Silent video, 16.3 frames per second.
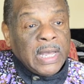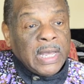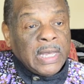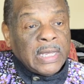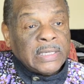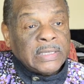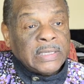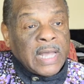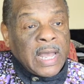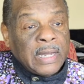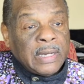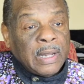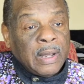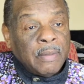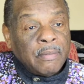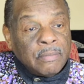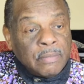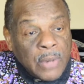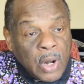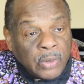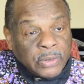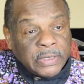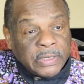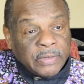is that
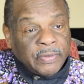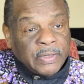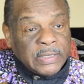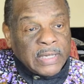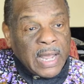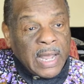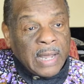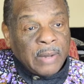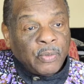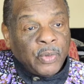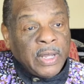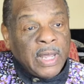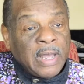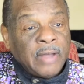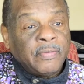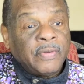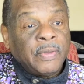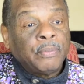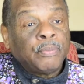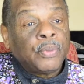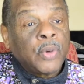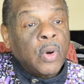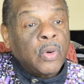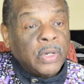most of the time, we have a
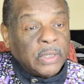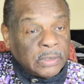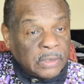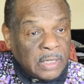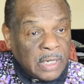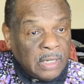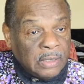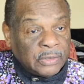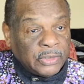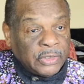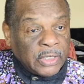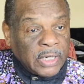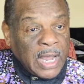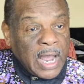broken culture.